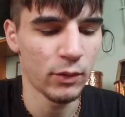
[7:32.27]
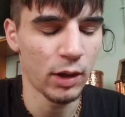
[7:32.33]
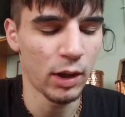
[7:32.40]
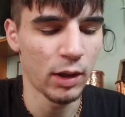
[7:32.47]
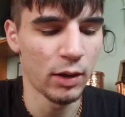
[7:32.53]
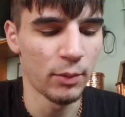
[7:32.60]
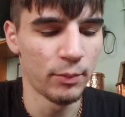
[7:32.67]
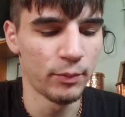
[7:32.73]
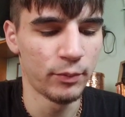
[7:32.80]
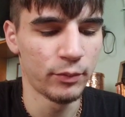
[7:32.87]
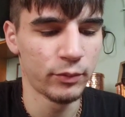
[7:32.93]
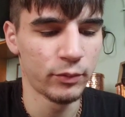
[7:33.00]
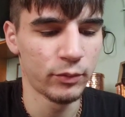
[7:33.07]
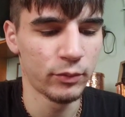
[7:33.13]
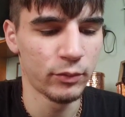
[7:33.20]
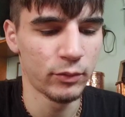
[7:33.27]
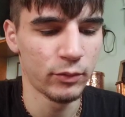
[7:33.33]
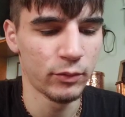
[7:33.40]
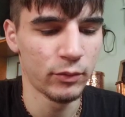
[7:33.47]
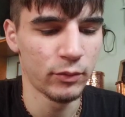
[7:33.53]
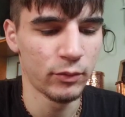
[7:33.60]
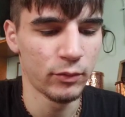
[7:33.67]
Yeah.
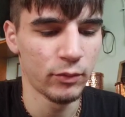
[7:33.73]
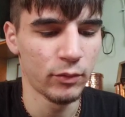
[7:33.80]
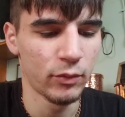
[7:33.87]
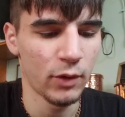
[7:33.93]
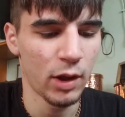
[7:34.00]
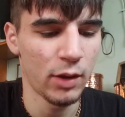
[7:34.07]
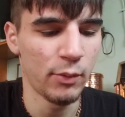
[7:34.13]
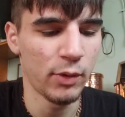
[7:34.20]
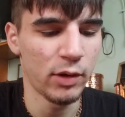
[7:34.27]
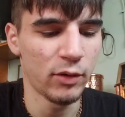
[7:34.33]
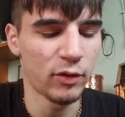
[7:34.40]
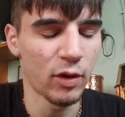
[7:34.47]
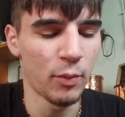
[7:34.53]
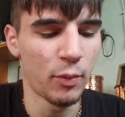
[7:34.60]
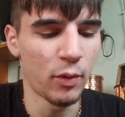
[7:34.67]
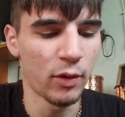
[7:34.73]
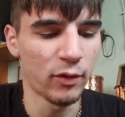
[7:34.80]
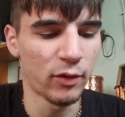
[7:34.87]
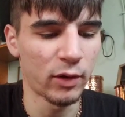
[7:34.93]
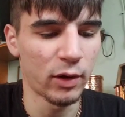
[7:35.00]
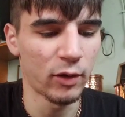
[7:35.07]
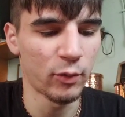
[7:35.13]
And we just go
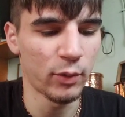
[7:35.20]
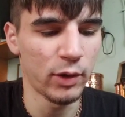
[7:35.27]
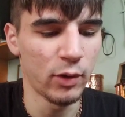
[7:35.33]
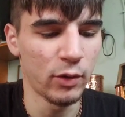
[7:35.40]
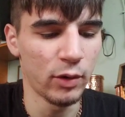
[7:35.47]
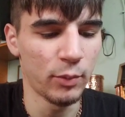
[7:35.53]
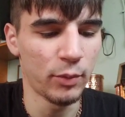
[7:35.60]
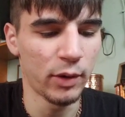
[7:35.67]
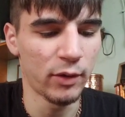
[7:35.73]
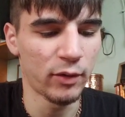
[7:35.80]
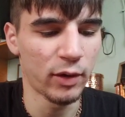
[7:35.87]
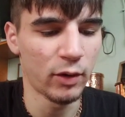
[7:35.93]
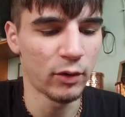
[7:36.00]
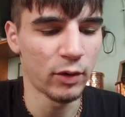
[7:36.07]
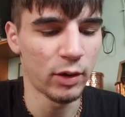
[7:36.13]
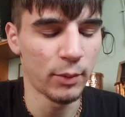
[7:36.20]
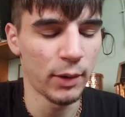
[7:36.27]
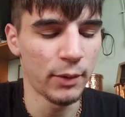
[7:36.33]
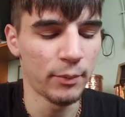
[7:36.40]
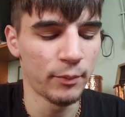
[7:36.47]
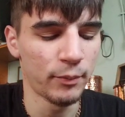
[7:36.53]
poison because we know he'll play skeleton army.